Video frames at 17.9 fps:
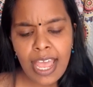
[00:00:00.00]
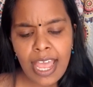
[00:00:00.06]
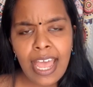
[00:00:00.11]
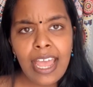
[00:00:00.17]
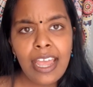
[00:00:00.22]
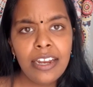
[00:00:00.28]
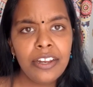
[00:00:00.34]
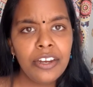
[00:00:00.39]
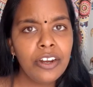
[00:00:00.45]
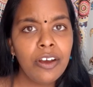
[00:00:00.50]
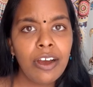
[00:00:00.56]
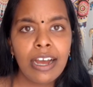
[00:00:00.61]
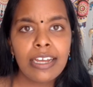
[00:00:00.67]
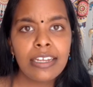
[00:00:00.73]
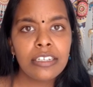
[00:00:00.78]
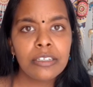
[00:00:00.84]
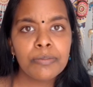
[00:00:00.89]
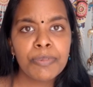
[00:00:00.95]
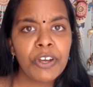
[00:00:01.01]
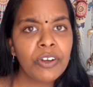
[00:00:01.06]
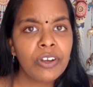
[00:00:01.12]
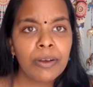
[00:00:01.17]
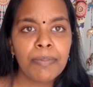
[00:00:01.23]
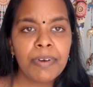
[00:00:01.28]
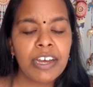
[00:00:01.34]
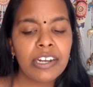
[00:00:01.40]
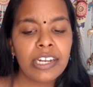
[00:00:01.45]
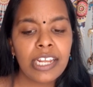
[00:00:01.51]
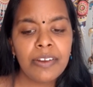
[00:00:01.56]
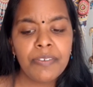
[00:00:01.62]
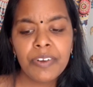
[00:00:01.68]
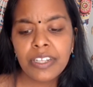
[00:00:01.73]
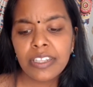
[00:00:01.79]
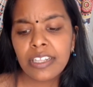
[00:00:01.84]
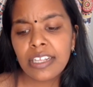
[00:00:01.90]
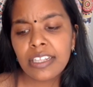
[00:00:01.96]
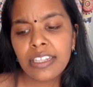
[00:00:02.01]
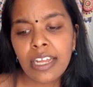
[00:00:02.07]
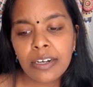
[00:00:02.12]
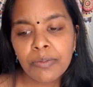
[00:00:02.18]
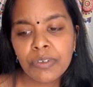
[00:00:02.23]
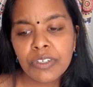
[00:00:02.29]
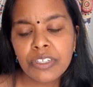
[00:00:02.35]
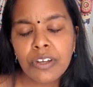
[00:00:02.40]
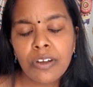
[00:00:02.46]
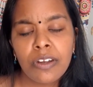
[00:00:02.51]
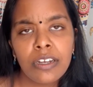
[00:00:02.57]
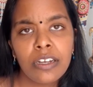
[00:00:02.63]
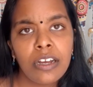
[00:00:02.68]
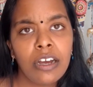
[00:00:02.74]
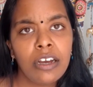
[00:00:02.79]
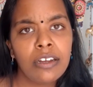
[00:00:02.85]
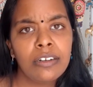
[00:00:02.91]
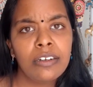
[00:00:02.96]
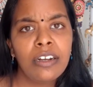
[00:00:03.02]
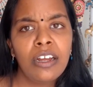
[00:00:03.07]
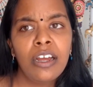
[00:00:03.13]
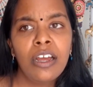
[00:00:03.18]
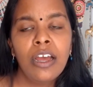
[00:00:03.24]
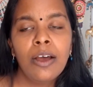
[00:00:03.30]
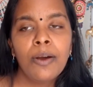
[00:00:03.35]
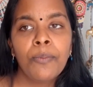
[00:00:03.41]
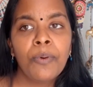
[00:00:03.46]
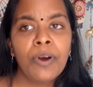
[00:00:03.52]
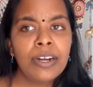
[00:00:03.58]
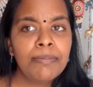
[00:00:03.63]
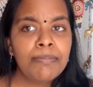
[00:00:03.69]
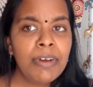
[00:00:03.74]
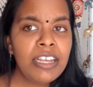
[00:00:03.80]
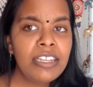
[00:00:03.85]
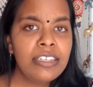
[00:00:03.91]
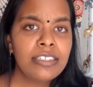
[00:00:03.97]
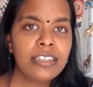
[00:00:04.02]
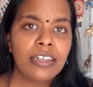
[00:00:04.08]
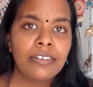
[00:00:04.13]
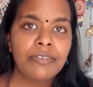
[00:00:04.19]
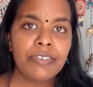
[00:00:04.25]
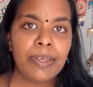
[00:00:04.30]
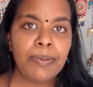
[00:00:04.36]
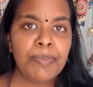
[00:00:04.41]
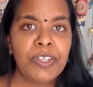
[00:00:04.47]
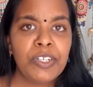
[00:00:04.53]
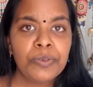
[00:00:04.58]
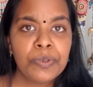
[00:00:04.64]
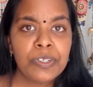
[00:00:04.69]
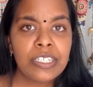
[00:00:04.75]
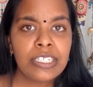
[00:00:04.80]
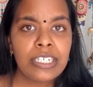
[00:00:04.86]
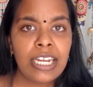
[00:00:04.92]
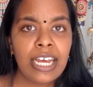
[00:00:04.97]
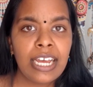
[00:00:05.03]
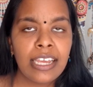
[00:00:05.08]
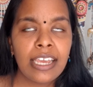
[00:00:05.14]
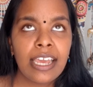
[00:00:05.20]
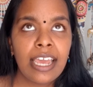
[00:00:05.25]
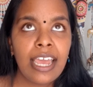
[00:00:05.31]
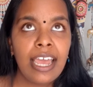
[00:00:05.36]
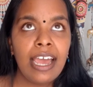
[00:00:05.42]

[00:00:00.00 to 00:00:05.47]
And, you know, I spoke about everything that was going on, what my self-image was like.